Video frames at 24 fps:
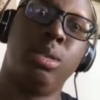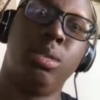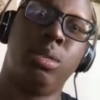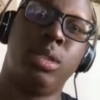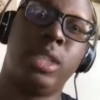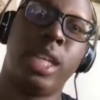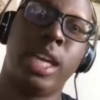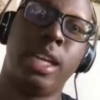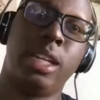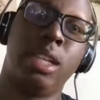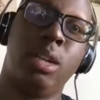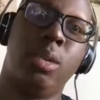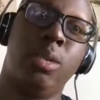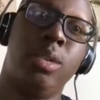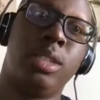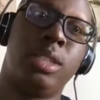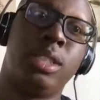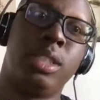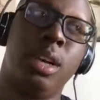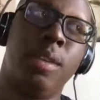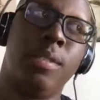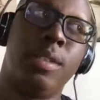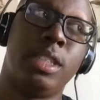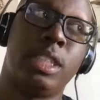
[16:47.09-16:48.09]
take notice
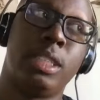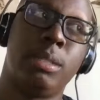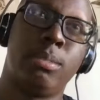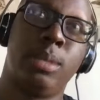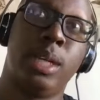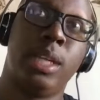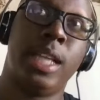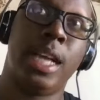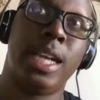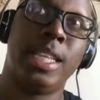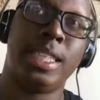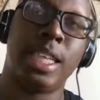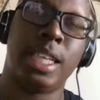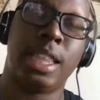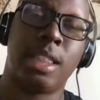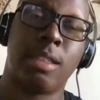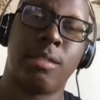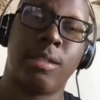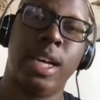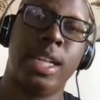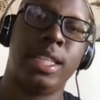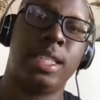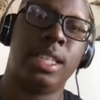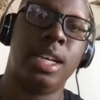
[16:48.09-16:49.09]
of and somebody that is a
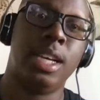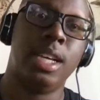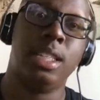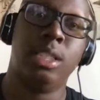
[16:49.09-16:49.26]
threat